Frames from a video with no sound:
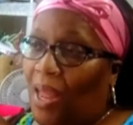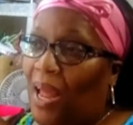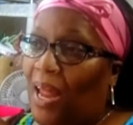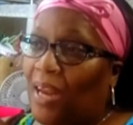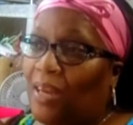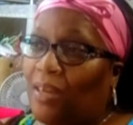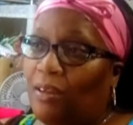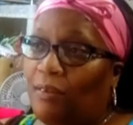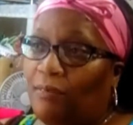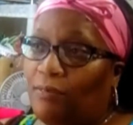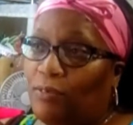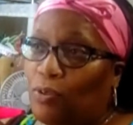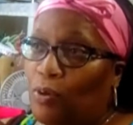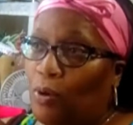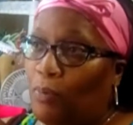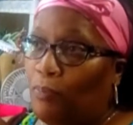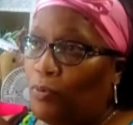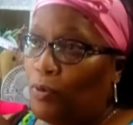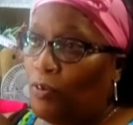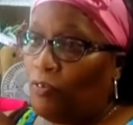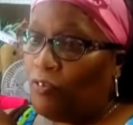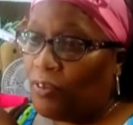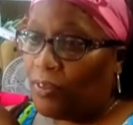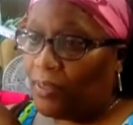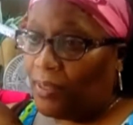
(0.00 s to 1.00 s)
I love doing
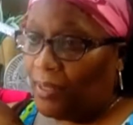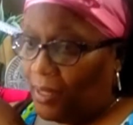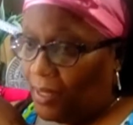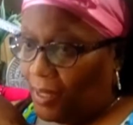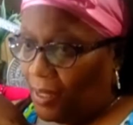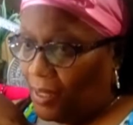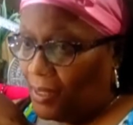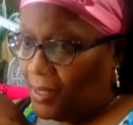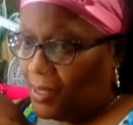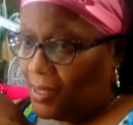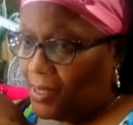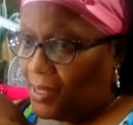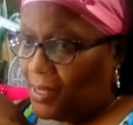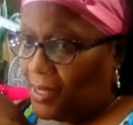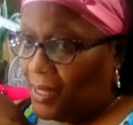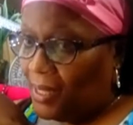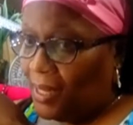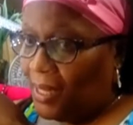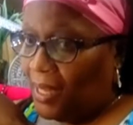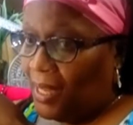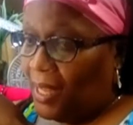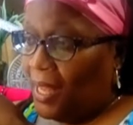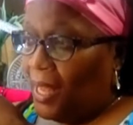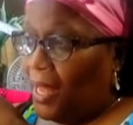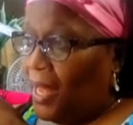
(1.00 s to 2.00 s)
beautiful things.
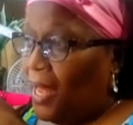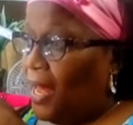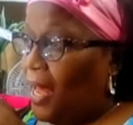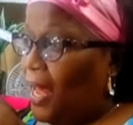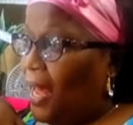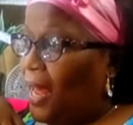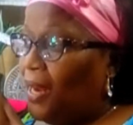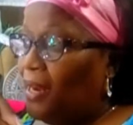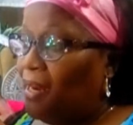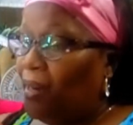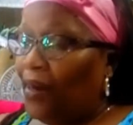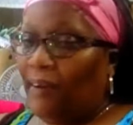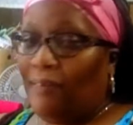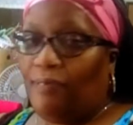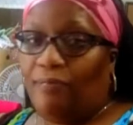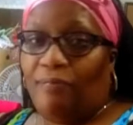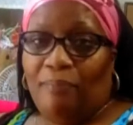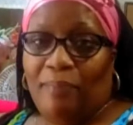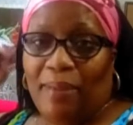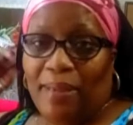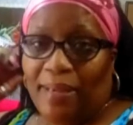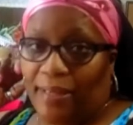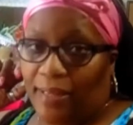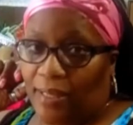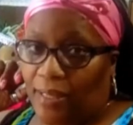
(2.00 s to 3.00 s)
I love
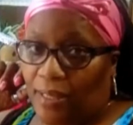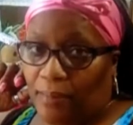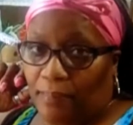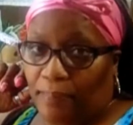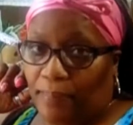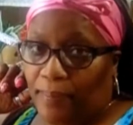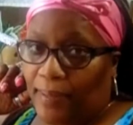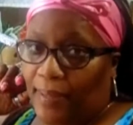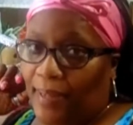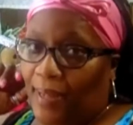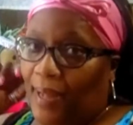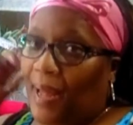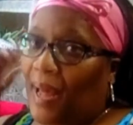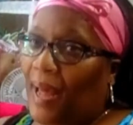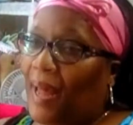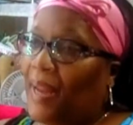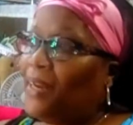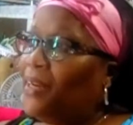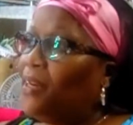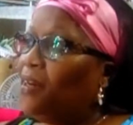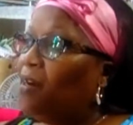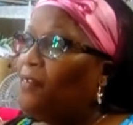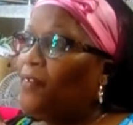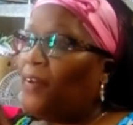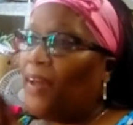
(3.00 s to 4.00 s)
makeup. I
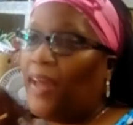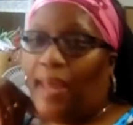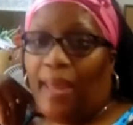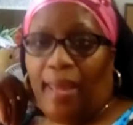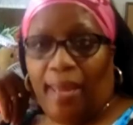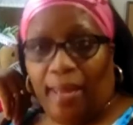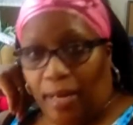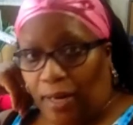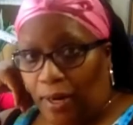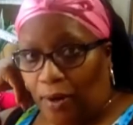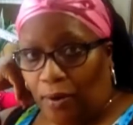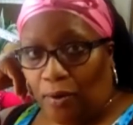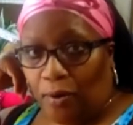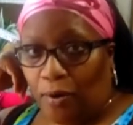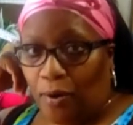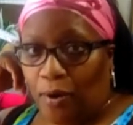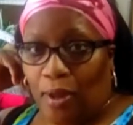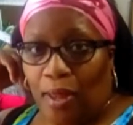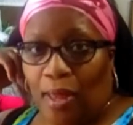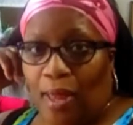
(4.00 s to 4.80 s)
love hair.